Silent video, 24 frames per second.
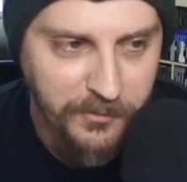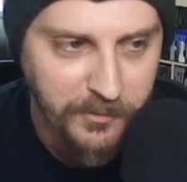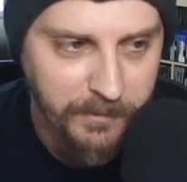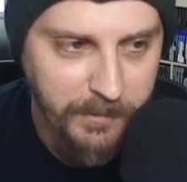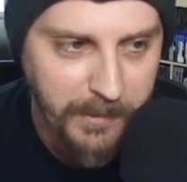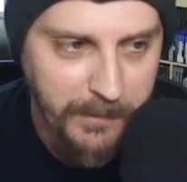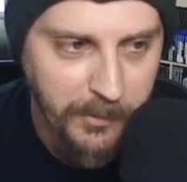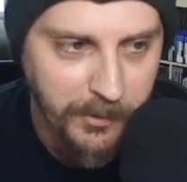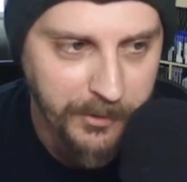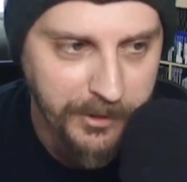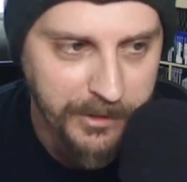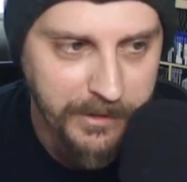one we
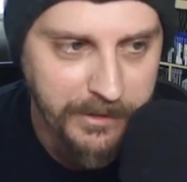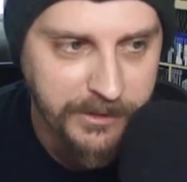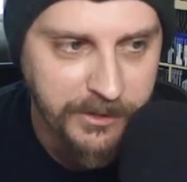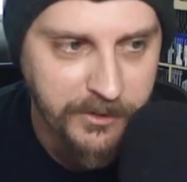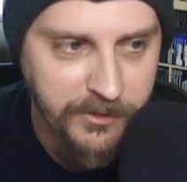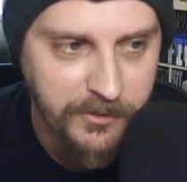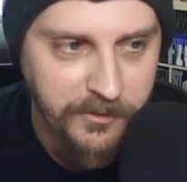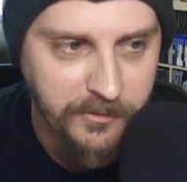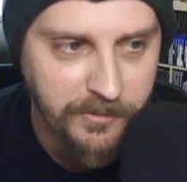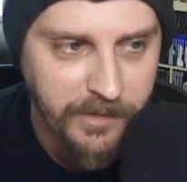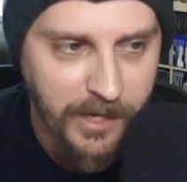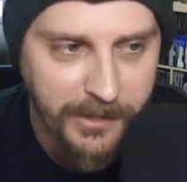put
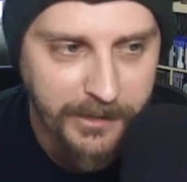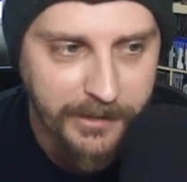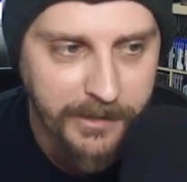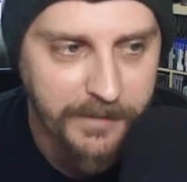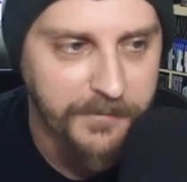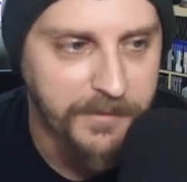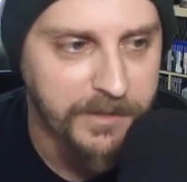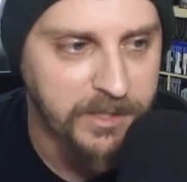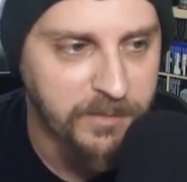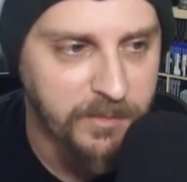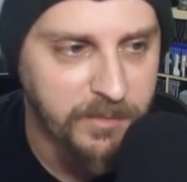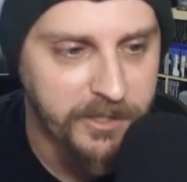into Not Enough
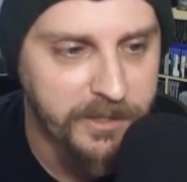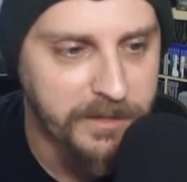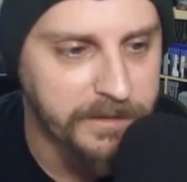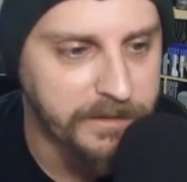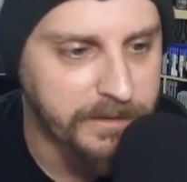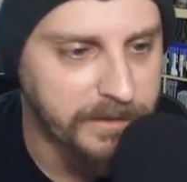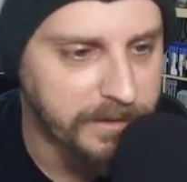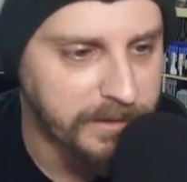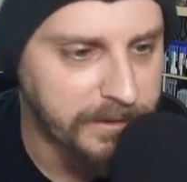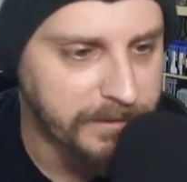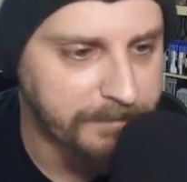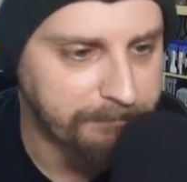
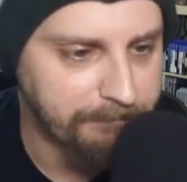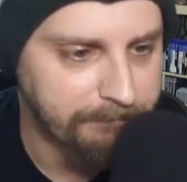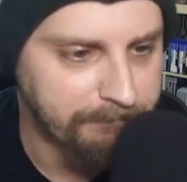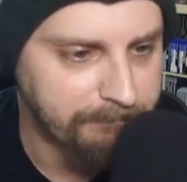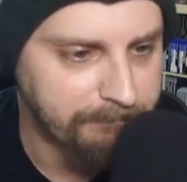Experience.